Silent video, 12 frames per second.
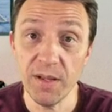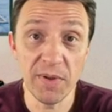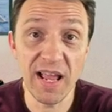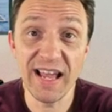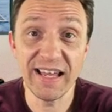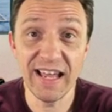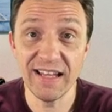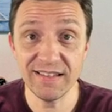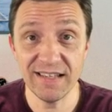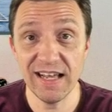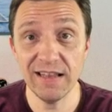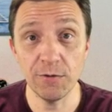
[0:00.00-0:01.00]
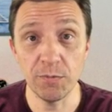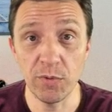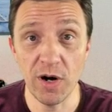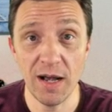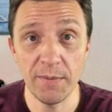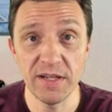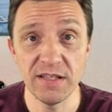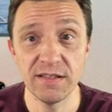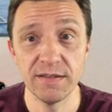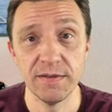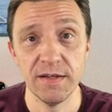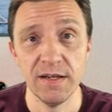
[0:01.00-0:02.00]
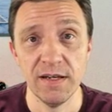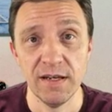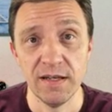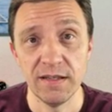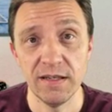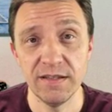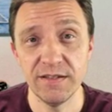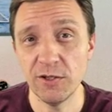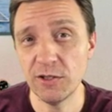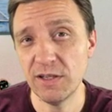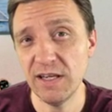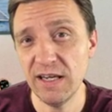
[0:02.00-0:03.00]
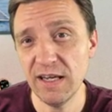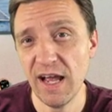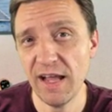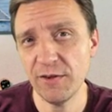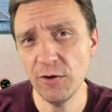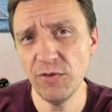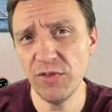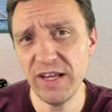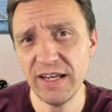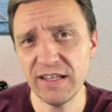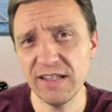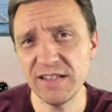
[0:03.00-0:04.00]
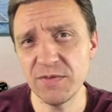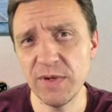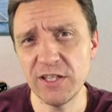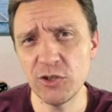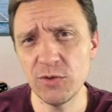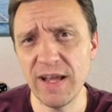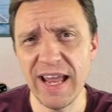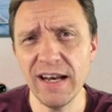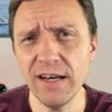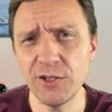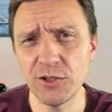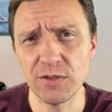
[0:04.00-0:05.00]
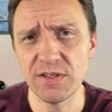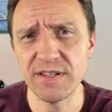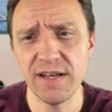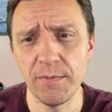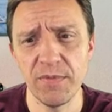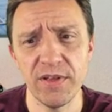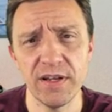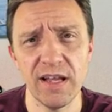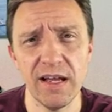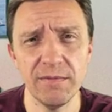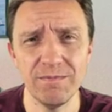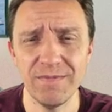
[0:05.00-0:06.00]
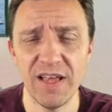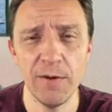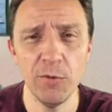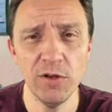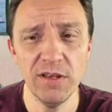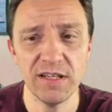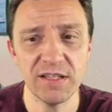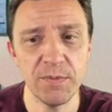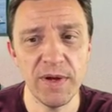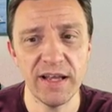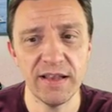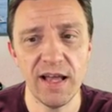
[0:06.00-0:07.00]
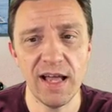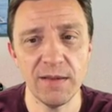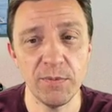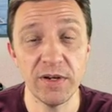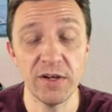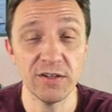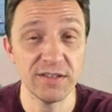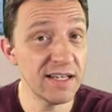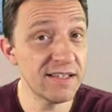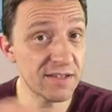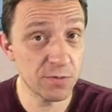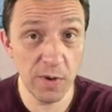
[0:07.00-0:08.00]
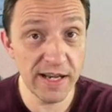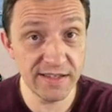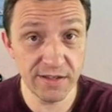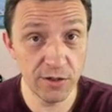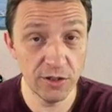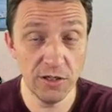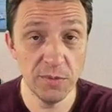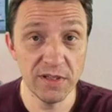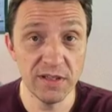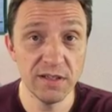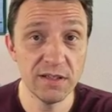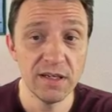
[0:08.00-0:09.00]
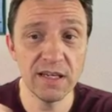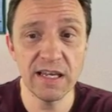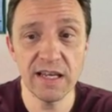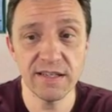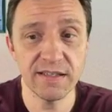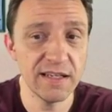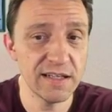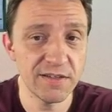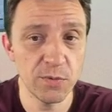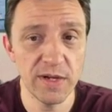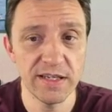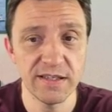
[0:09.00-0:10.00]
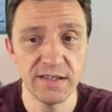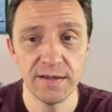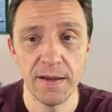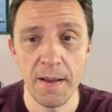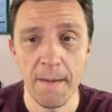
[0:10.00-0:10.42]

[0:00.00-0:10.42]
But I can't tell or promise. They certainly, I don't think they'll switch to English or something. I, I wouldn't expect that, because it's a Swiss tournament, the E S L Swiss.